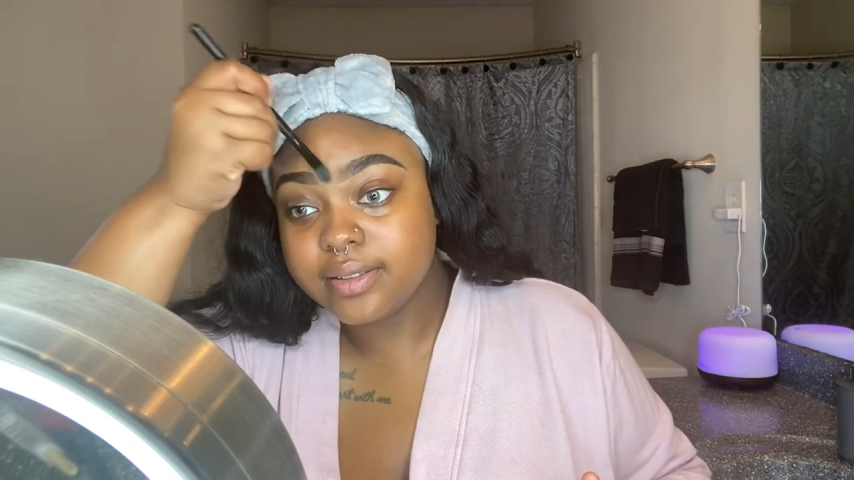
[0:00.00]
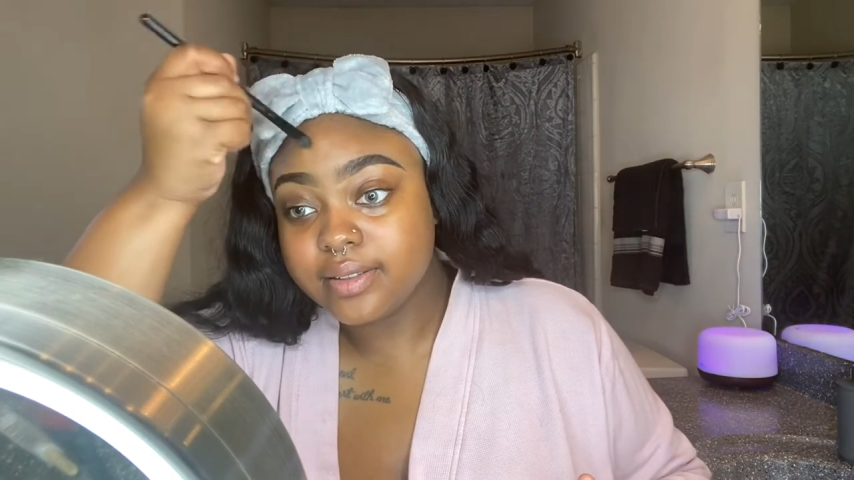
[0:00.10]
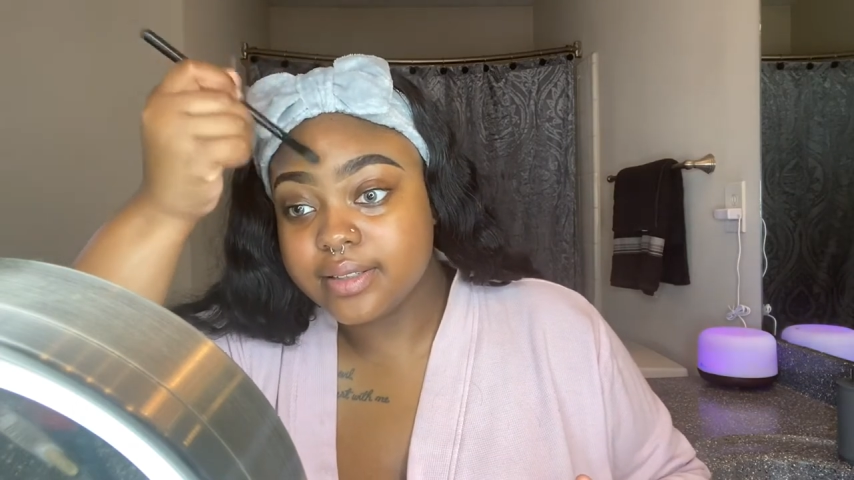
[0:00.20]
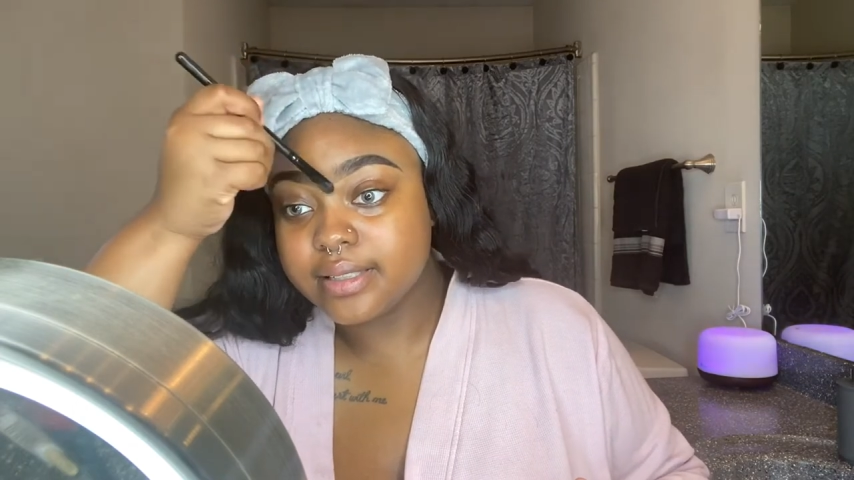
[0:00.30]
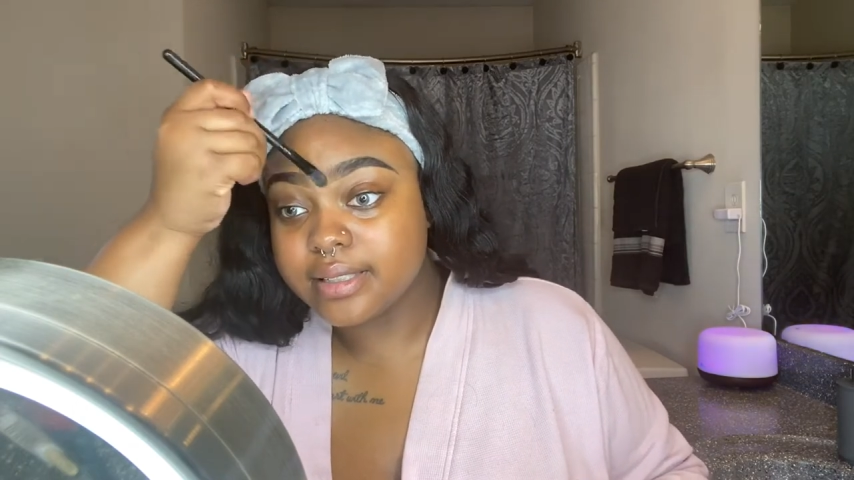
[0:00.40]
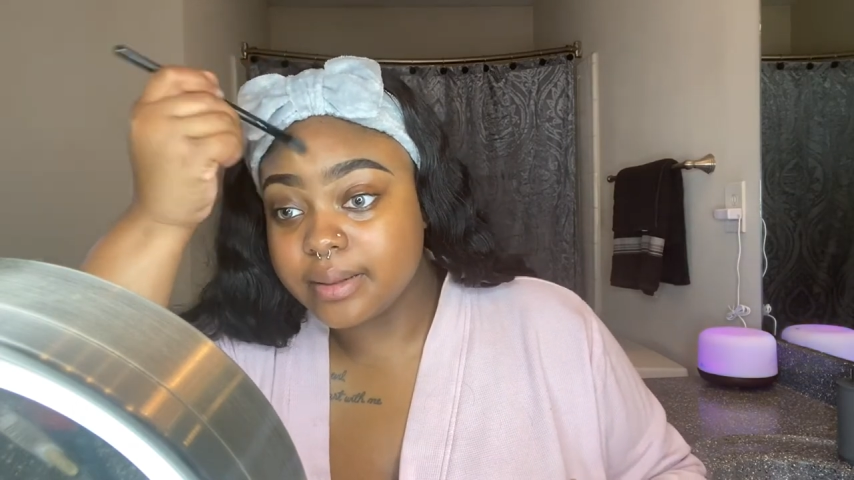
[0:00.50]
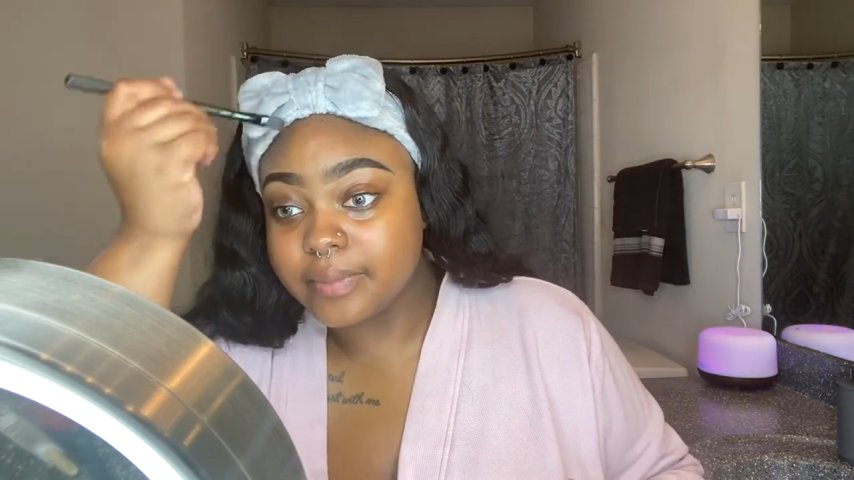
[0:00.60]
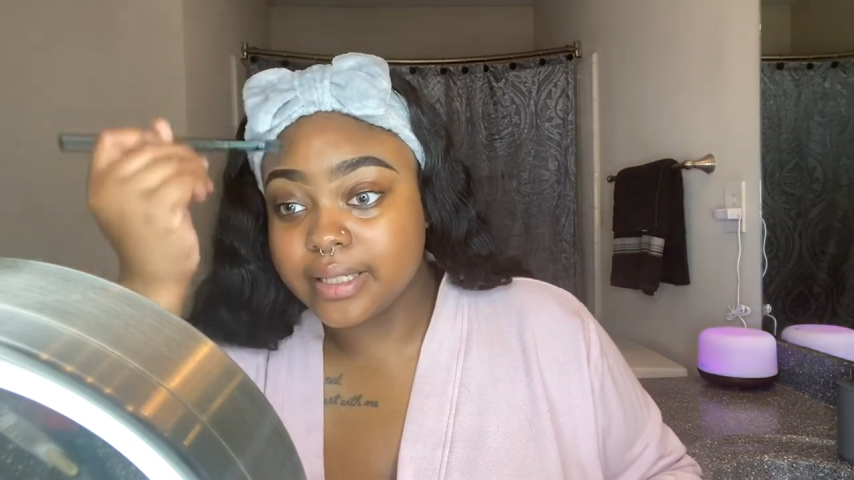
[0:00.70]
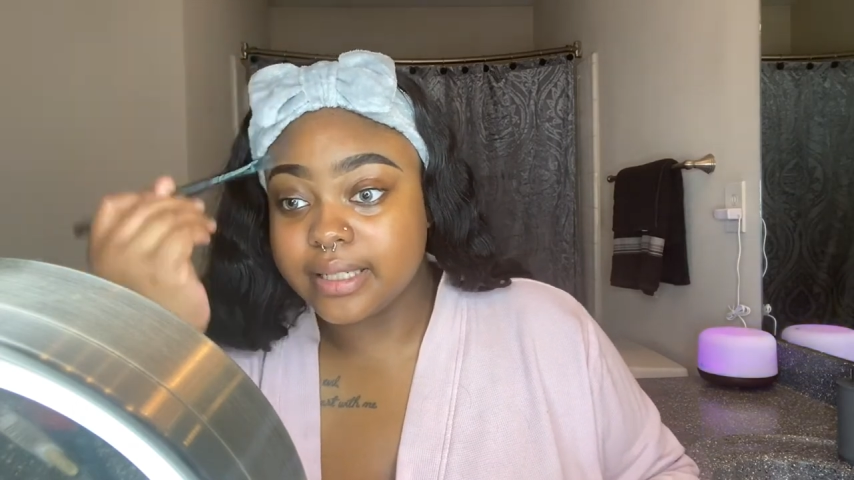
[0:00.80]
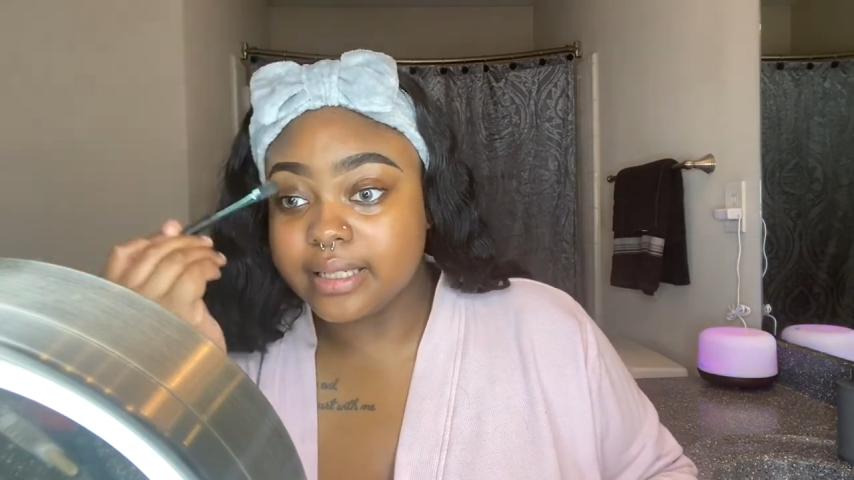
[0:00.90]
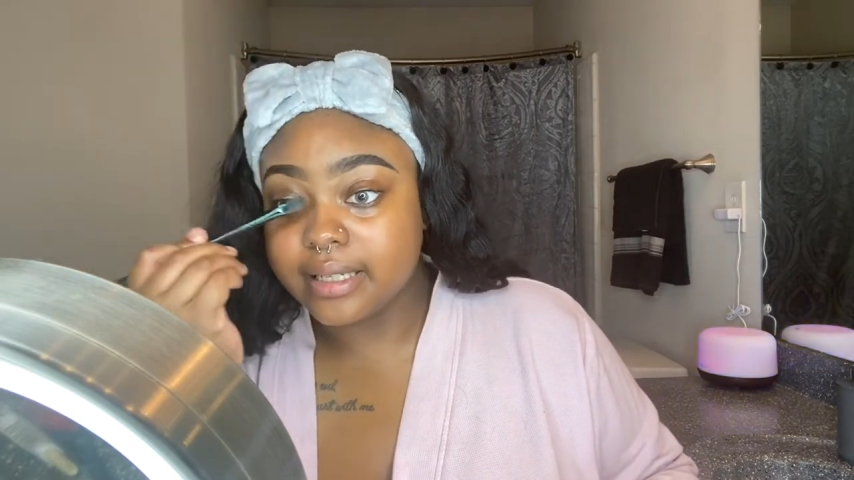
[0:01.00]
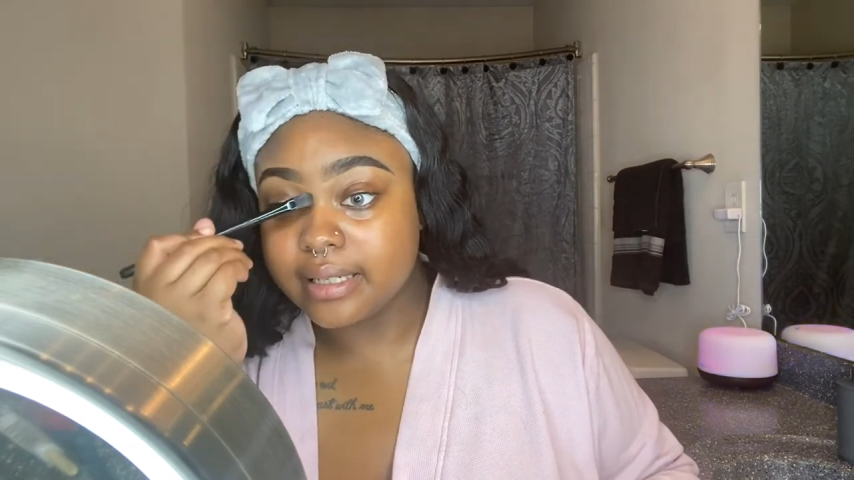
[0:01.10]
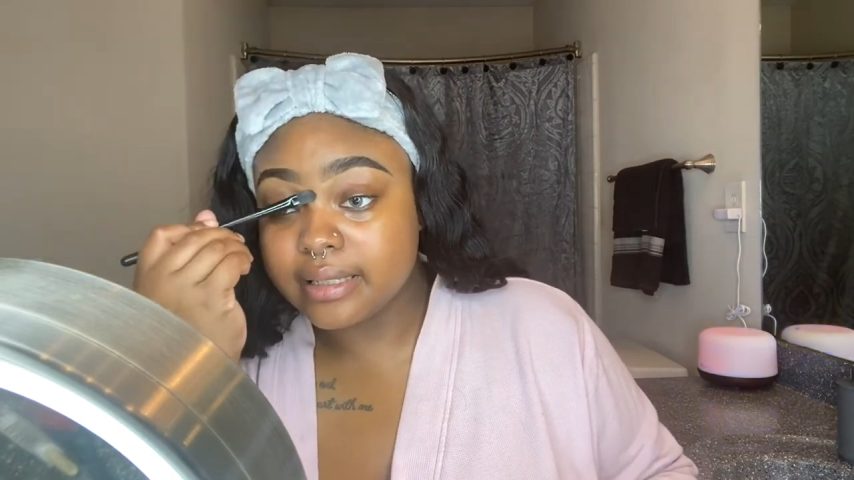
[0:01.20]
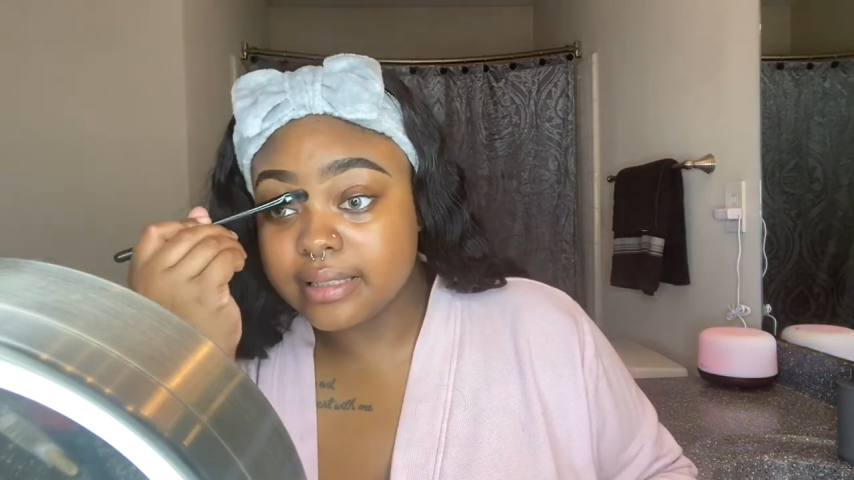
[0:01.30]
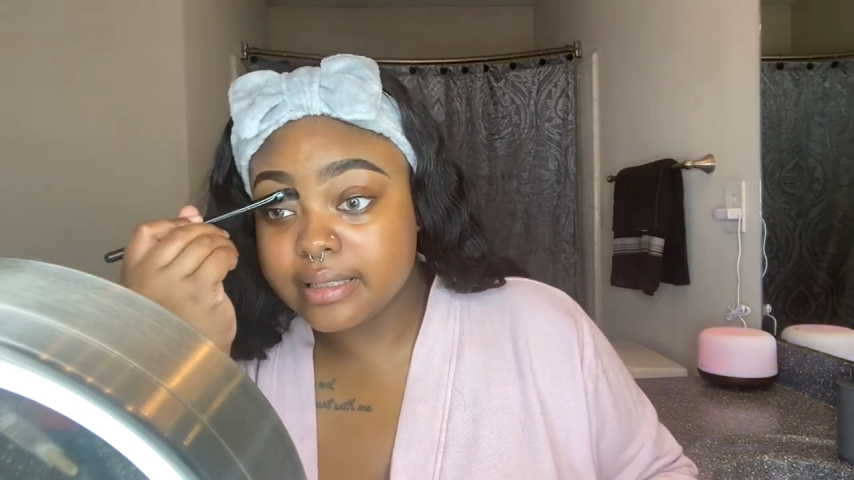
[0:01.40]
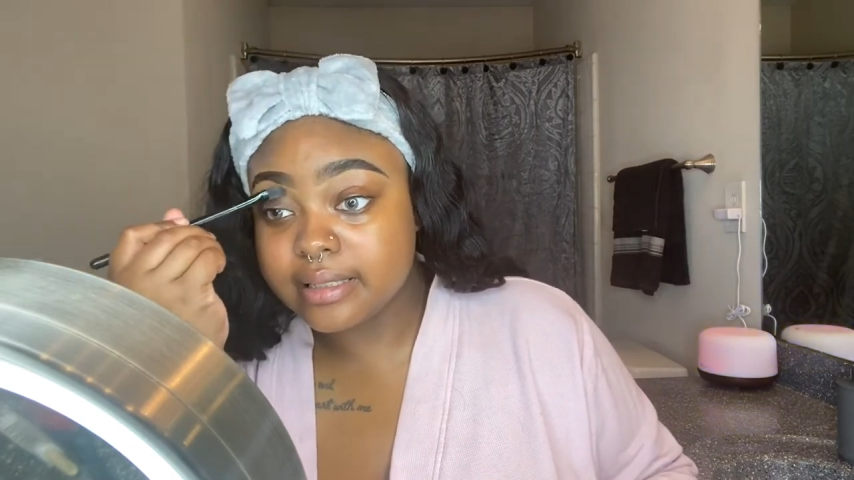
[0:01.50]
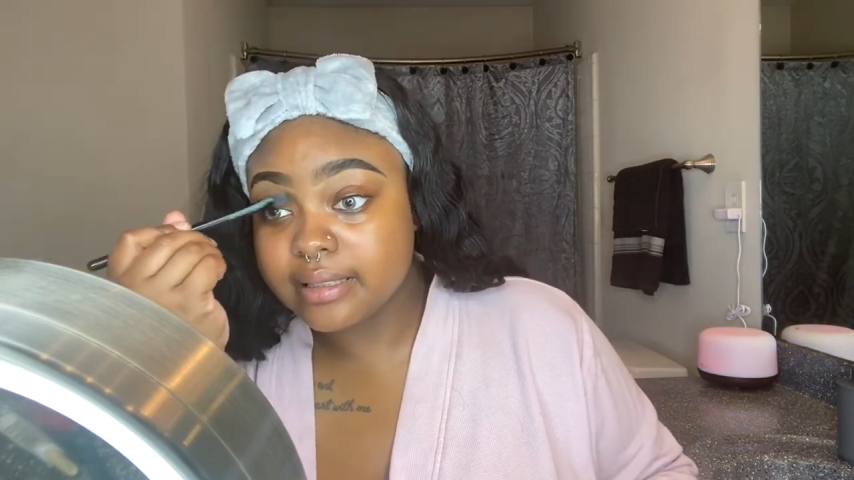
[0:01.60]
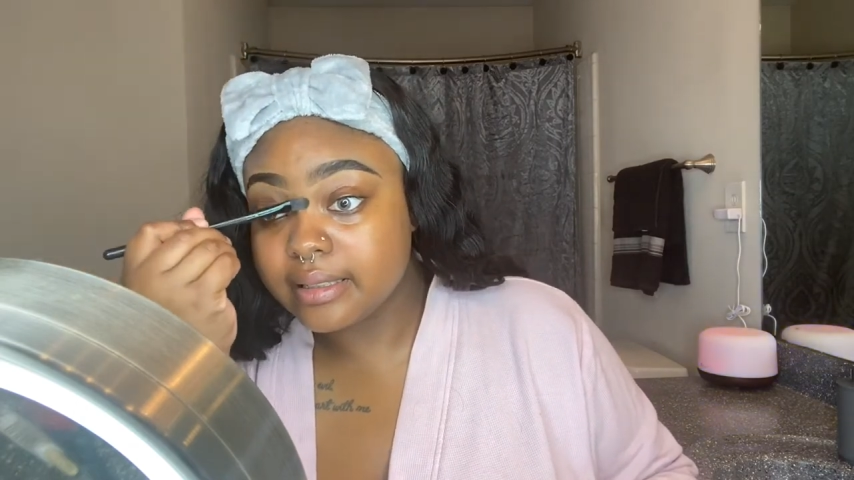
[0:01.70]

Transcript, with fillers: or something because